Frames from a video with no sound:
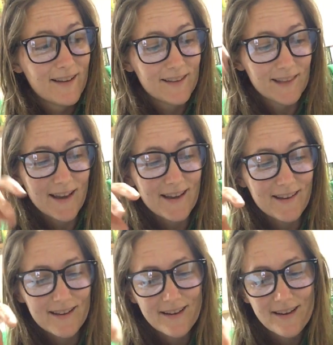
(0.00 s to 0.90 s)

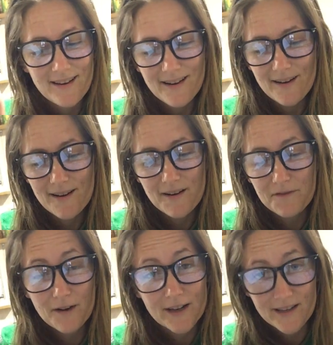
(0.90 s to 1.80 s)
like a
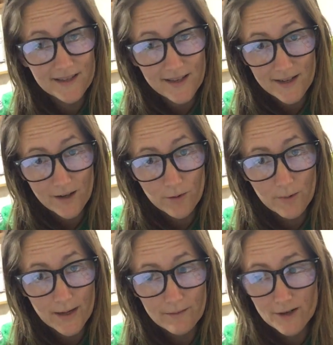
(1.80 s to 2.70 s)
fucking city or
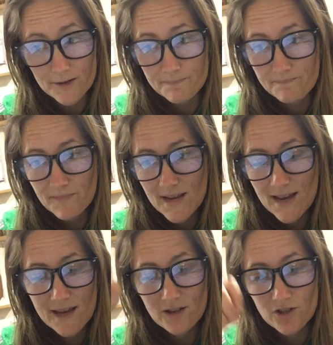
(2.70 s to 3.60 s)
whatever,
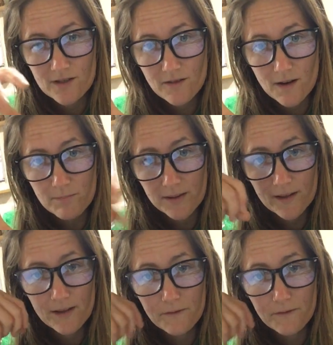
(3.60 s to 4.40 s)
and it just completely